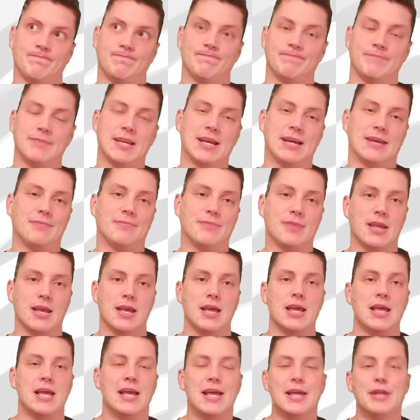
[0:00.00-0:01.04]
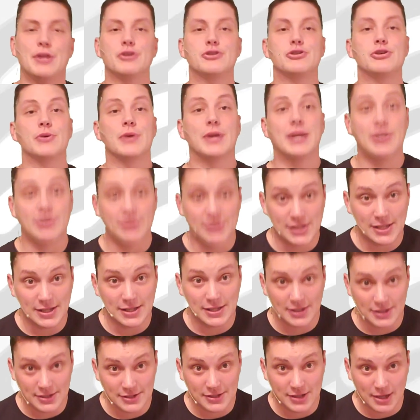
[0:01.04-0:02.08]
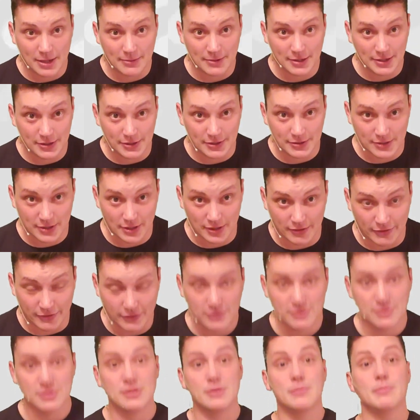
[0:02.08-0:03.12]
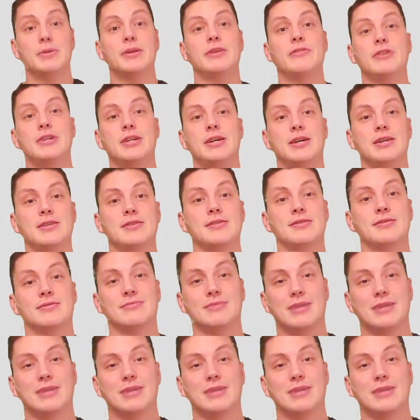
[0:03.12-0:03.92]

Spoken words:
yeah. There's no guarantee that this is coming to those other phones, but if it does,